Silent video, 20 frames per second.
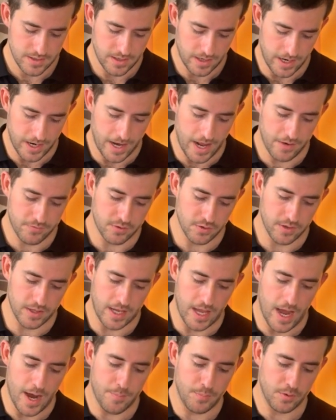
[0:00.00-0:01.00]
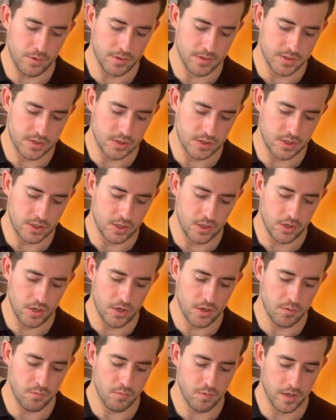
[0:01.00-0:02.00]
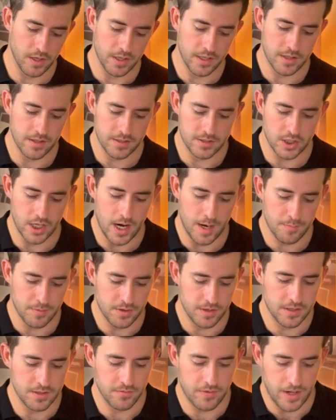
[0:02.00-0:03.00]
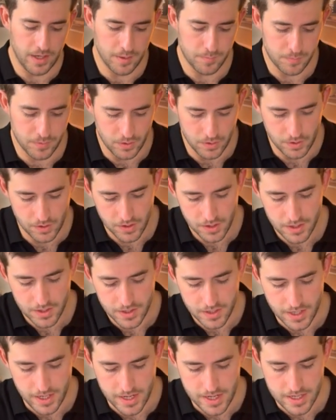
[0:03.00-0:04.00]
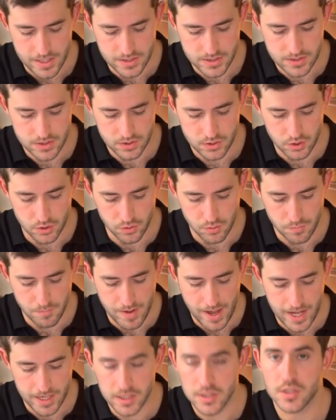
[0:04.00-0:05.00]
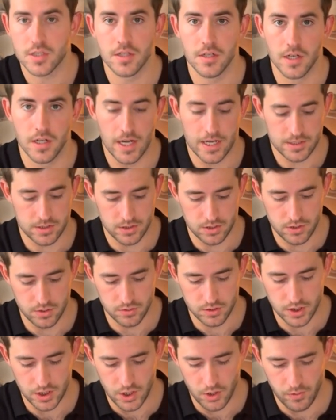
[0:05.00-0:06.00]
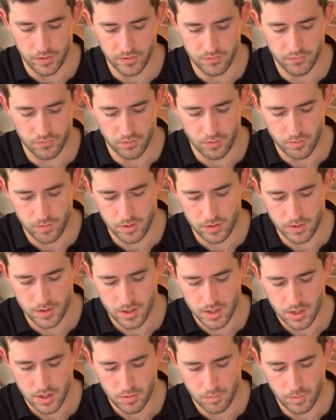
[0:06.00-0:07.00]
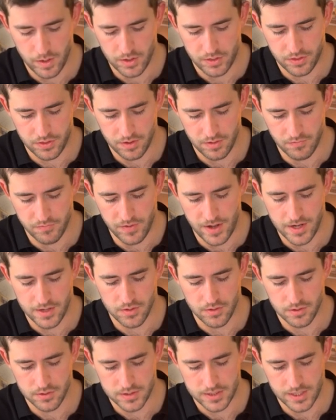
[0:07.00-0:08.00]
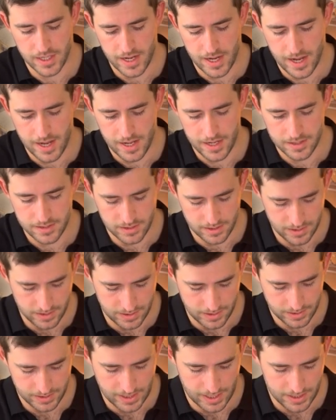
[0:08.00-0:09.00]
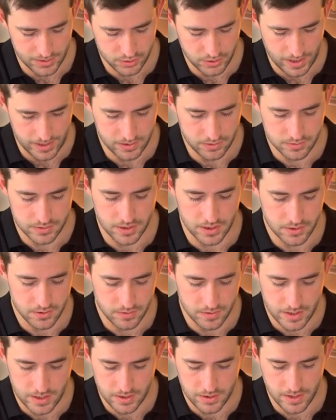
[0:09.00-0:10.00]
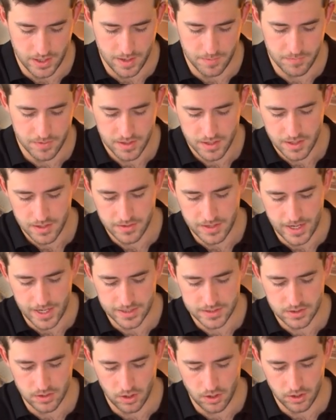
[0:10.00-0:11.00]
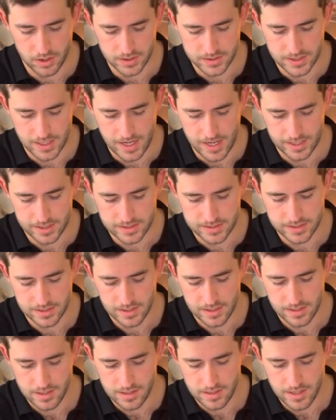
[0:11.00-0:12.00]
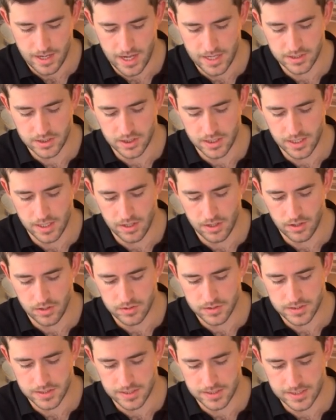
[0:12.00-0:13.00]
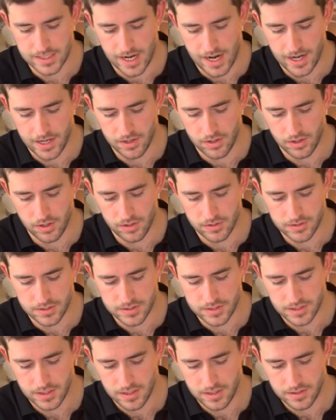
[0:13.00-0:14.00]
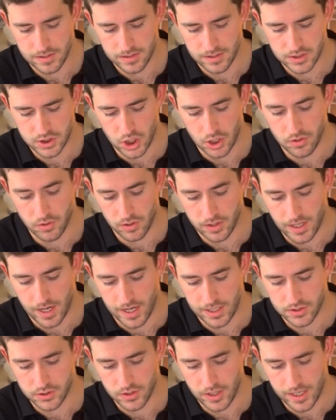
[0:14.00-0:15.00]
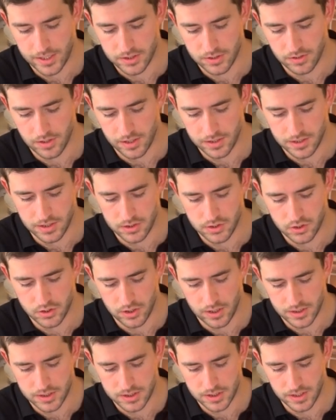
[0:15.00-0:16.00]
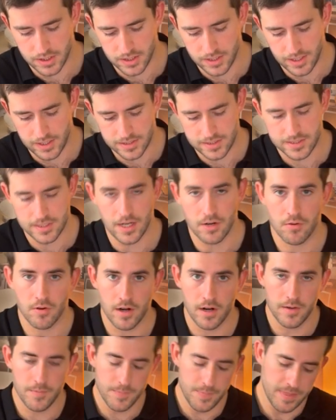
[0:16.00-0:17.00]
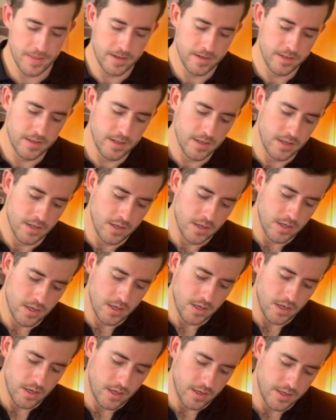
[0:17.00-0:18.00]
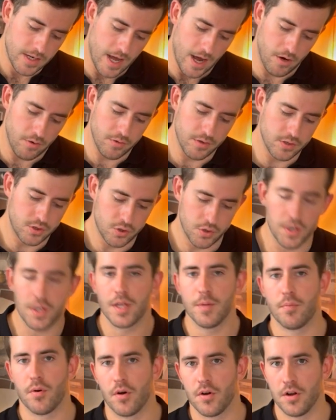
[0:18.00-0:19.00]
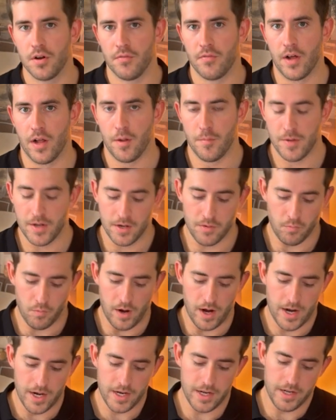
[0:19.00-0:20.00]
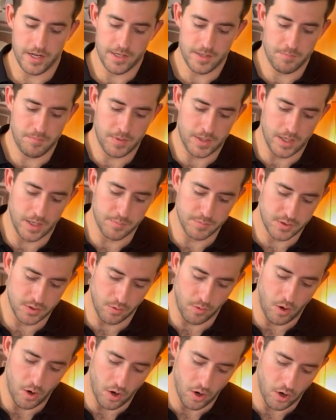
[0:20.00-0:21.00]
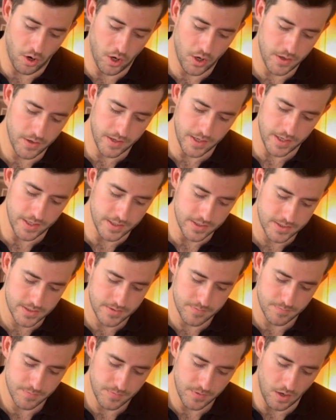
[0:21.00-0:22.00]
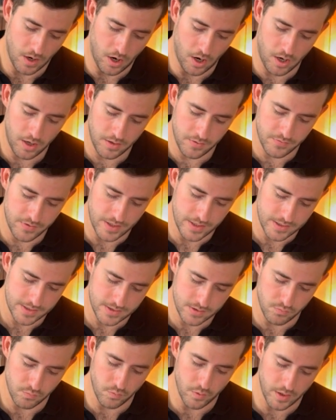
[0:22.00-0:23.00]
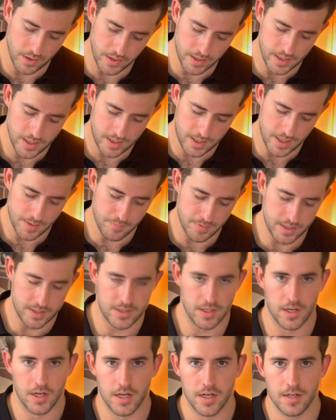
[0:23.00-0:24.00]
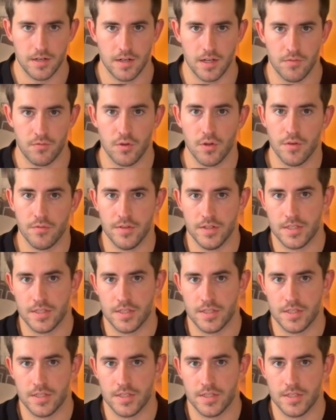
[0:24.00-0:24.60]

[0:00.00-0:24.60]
And after the capital is secured, really the job of the developer is to manage the execution going forward with vendors and contractors underneath them. That's architect, engineers, designers, general contractor on construction, etc. Now, the tricky part of development, why it becomes so hard, is all of this really can be done if you have the